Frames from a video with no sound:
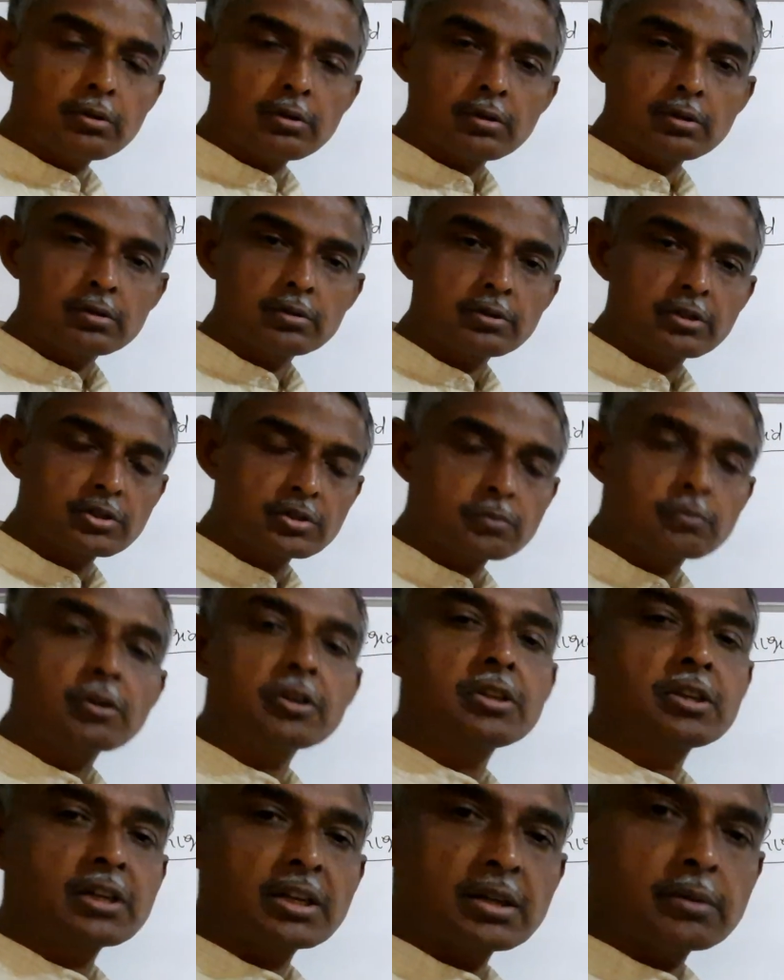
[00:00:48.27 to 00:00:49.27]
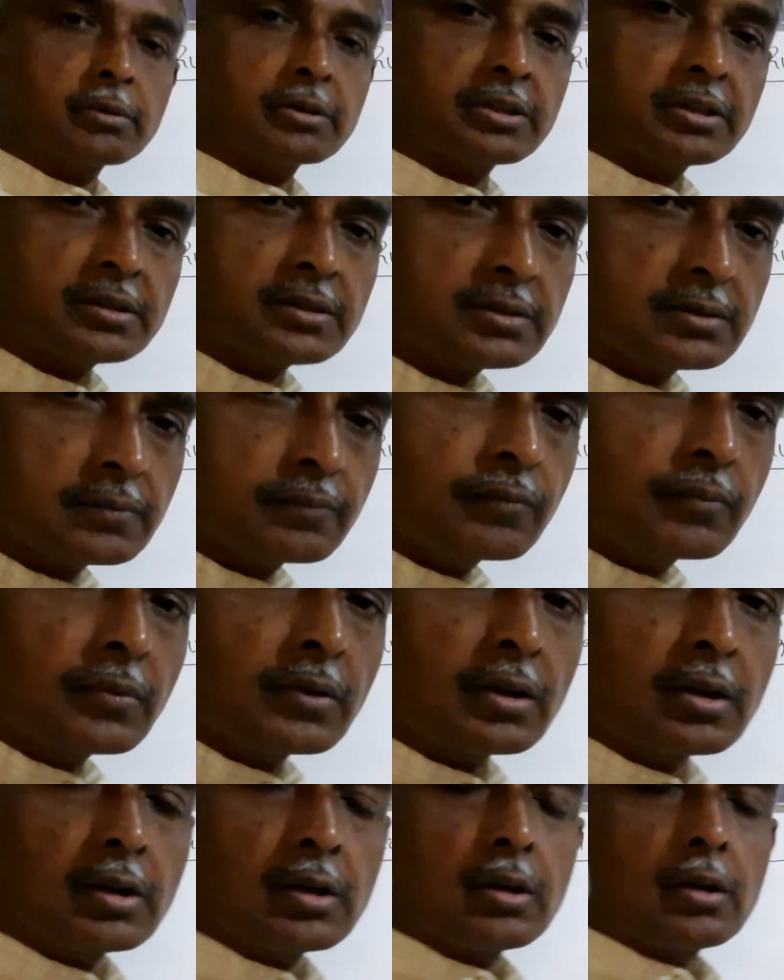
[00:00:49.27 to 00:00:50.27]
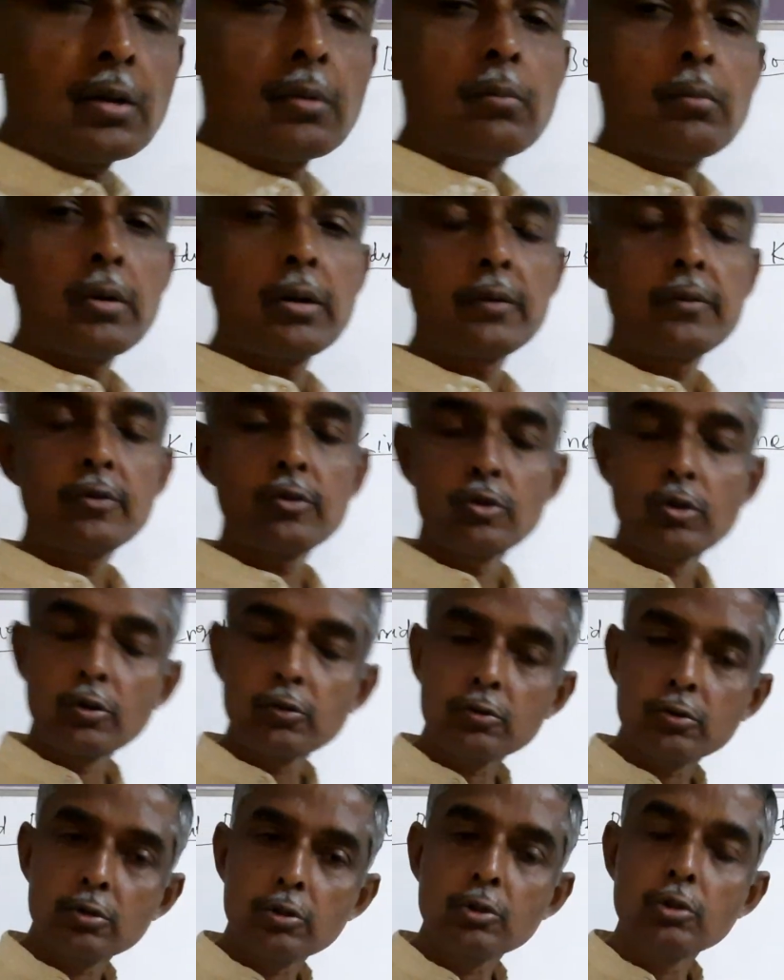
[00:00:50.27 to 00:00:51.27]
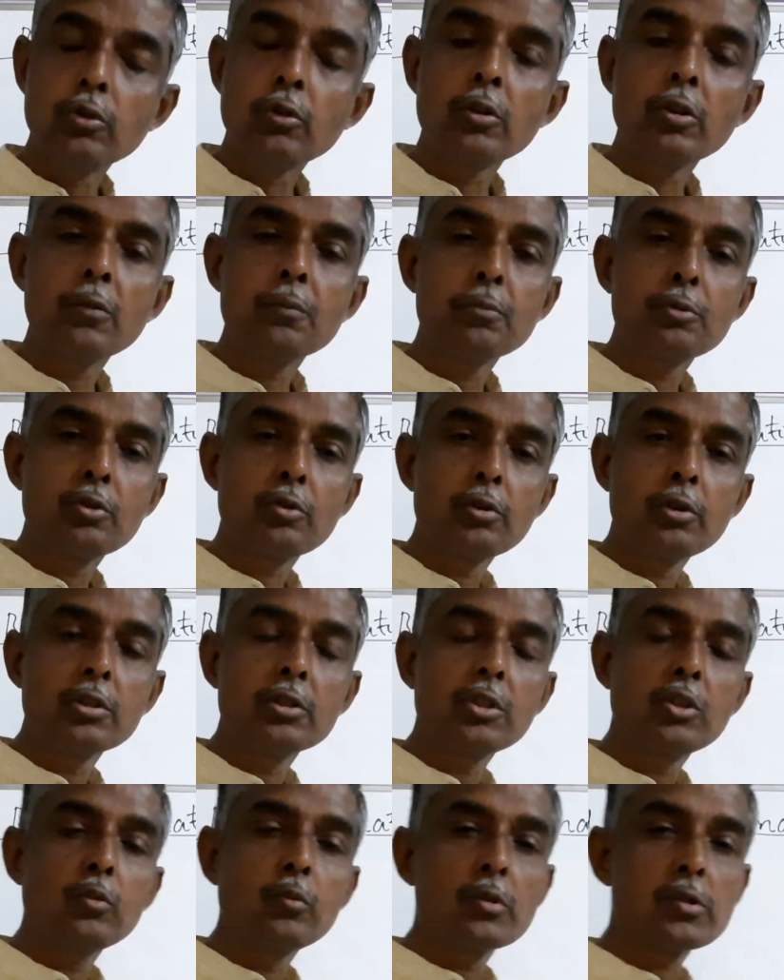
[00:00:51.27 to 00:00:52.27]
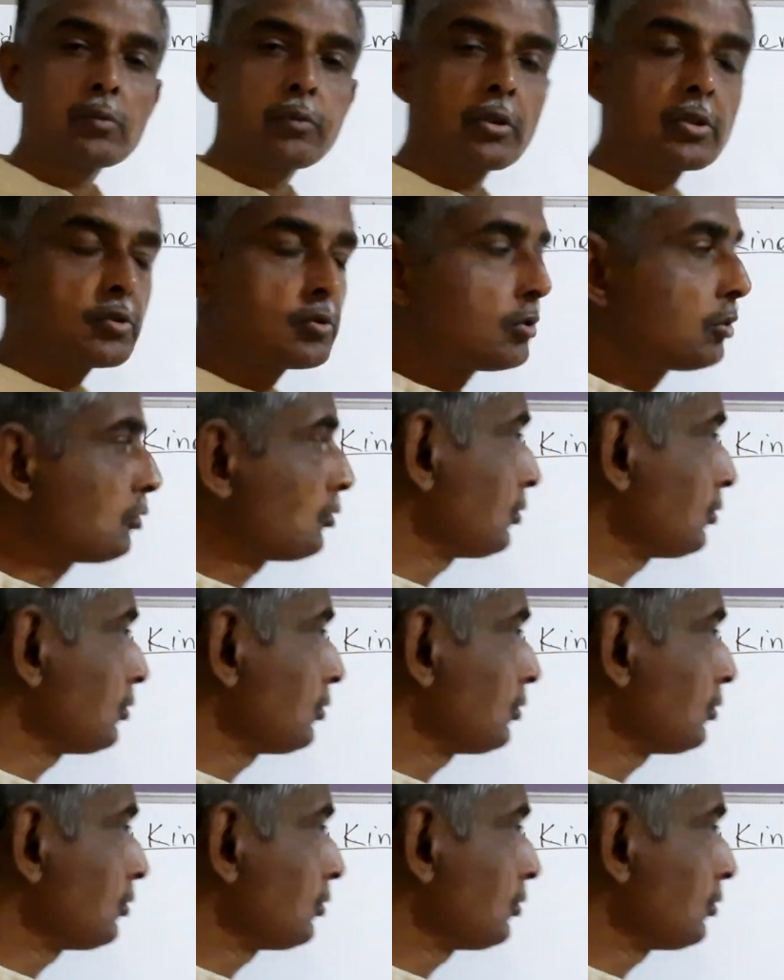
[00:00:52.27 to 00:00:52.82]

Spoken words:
on rigid body kinematics. But if you don't know the theory of pure rolling, then you must first go